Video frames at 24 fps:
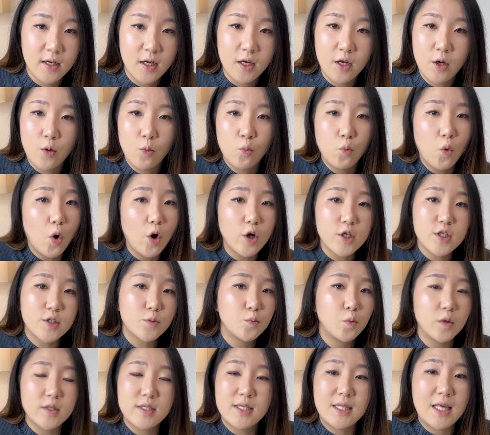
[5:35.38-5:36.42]
What
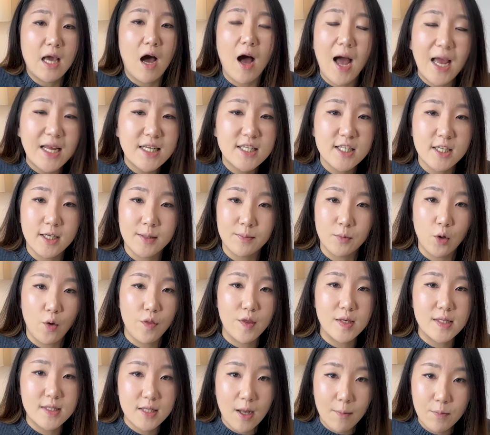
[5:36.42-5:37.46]
was the item or the
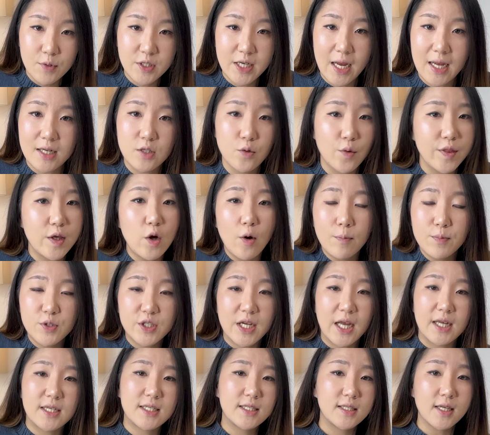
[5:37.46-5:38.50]
subject or the
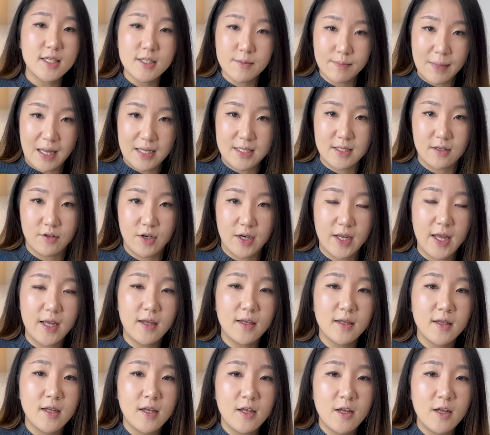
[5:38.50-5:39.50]
object? It doesn't matter, okay?